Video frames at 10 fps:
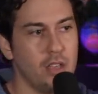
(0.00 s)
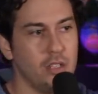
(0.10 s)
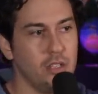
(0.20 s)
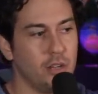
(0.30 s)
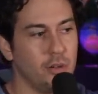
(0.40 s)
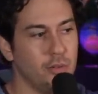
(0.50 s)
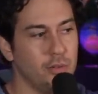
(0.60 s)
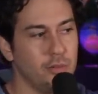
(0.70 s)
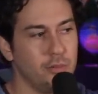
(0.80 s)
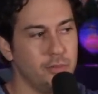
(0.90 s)
You
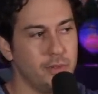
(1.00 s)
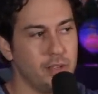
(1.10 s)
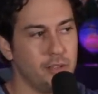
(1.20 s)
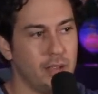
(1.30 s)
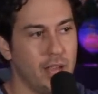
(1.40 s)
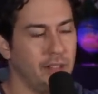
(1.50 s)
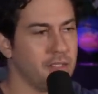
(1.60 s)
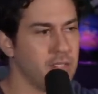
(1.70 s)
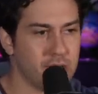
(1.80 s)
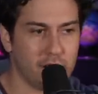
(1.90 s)
know, uh,
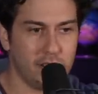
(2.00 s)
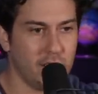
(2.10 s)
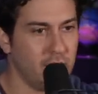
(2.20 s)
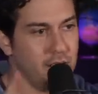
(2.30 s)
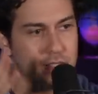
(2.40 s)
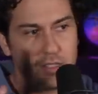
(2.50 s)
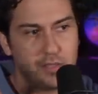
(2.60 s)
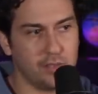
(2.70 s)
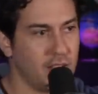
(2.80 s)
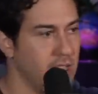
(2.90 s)
Alex and I started getting into
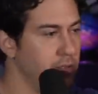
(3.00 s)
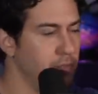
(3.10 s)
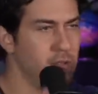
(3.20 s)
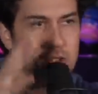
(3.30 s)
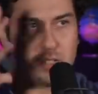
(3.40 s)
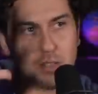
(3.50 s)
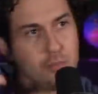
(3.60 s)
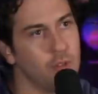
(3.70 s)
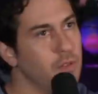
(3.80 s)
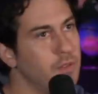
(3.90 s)
different kinds of music and
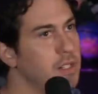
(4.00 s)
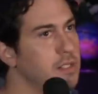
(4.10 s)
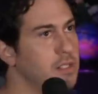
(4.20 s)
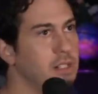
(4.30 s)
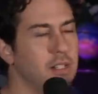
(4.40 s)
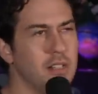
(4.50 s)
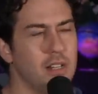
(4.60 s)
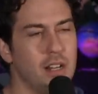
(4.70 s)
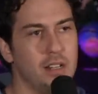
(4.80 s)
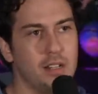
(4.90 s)
movies, and it, it
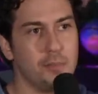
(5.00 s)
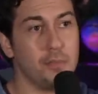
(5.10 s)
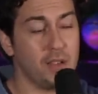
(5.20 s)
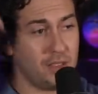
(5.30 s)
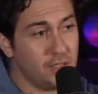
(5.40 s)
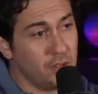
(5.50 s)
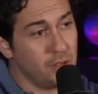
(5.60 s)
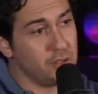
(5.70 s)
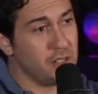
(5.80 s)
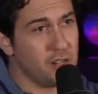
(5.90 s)
ended up. I think
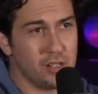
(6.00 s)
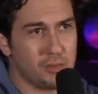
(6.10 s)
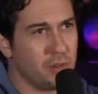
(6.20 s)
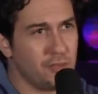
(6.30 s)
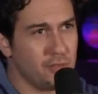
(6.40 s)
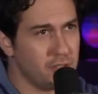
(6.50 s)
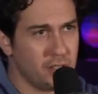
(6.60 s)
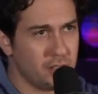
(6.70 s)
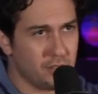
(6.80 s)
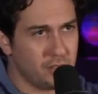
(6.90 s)
those years, whatever those
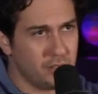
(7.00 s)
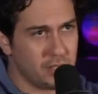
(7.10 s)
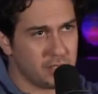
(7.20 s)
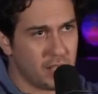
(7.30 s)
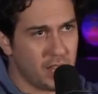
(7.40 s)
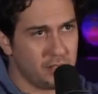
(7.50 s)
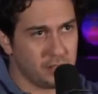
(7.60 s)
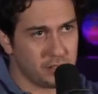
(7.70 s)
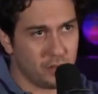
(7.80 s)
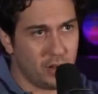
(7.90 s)
years were, two thousand nine, two
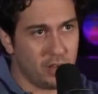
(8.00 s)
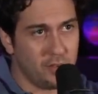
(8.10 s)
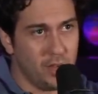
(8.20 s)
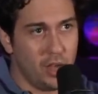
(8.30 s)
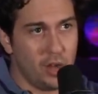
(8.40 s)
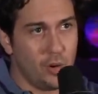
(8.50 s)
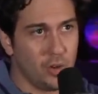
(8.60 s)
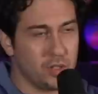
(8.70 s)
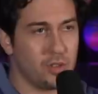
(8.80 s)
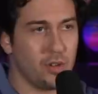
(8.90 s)
thousand twelve,
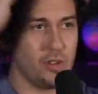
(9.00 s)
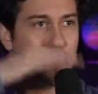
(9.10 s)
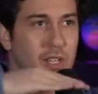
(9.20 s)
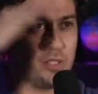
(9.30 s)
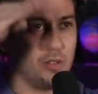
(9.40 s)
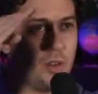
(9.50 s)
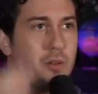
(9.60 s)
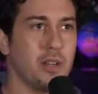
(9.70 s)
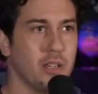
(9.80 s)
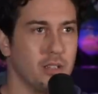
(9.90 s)
were sort of like the
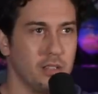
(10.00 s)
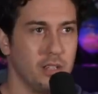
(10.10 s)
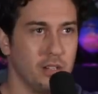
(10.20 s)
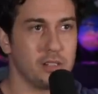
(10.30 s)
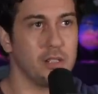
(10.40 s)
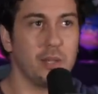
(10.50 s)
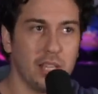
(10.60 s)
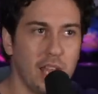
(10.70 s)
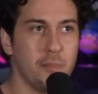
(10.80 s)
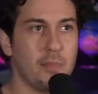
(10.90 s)
growing years, and then we
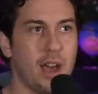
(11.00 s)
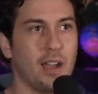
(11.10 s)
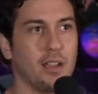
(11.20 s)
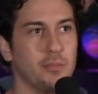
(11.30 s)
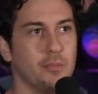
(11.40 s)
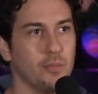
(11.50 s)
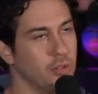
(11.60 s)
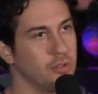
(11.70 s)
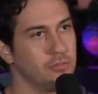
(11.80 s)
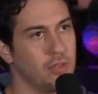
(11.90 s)
came back
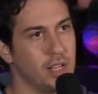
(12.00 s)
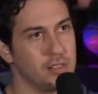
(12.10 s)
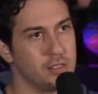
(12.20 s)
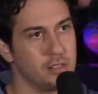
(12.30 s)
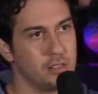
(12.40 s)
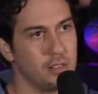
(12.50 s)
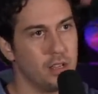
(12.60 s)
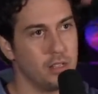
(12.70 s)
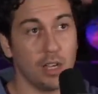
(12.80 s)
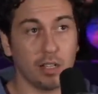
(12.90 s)
more as
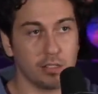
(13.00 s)
young